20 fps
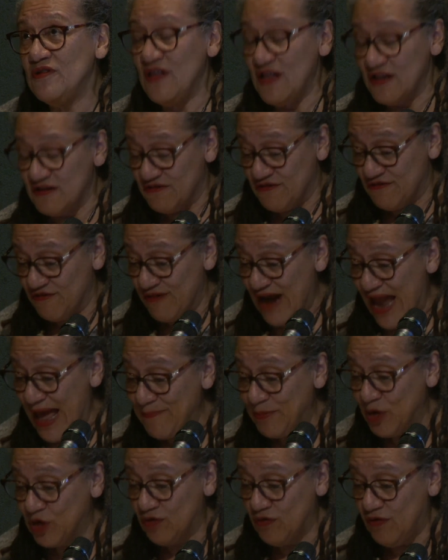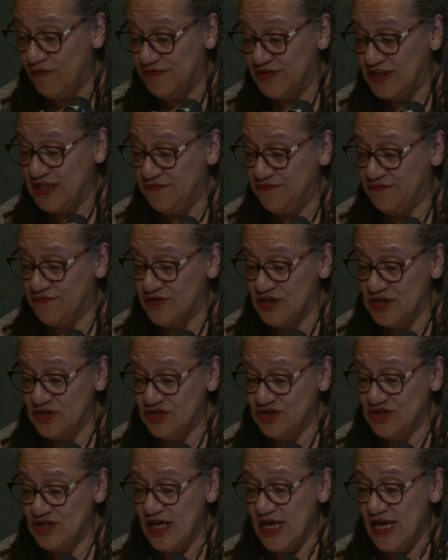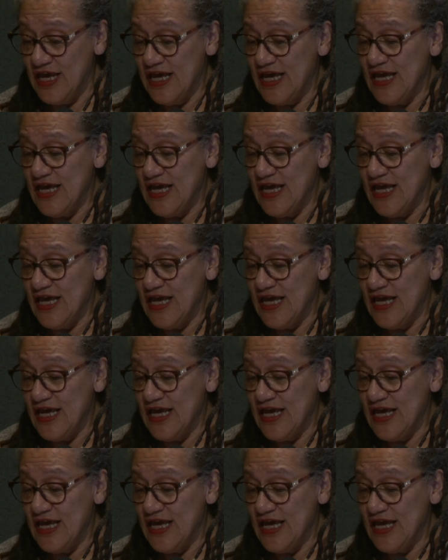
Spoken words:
that grammar of difference